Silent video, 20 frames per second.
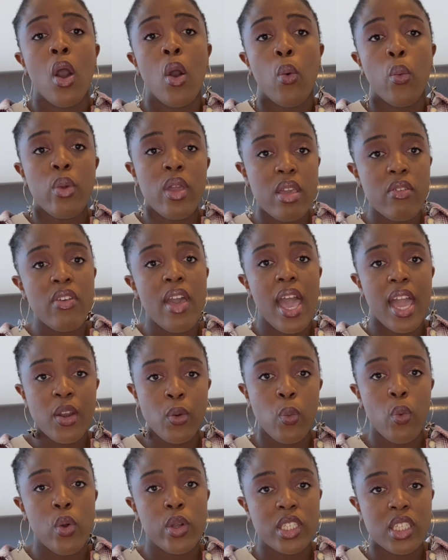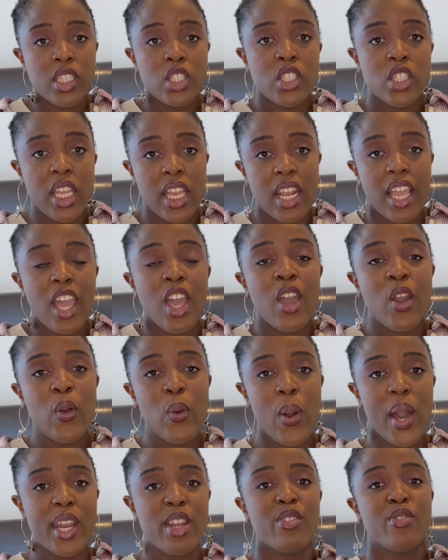we've had water shedding
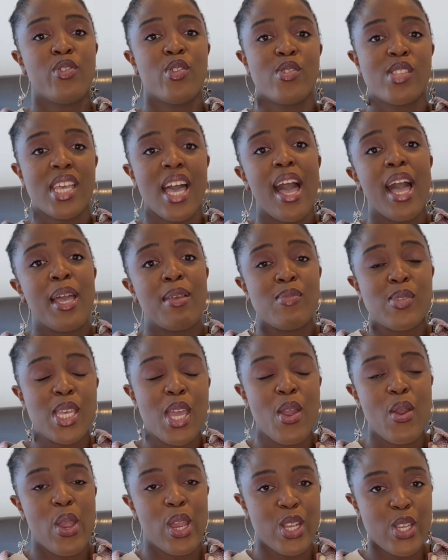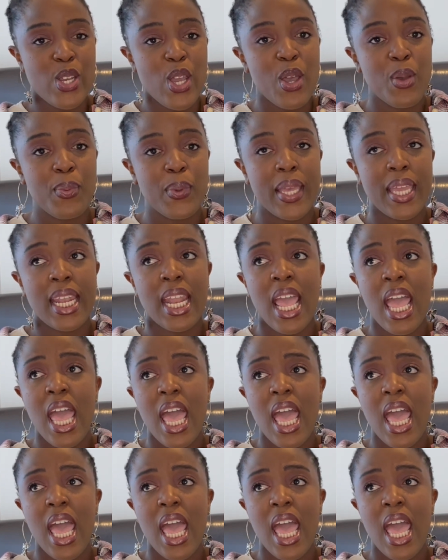quite a few times here in Durban,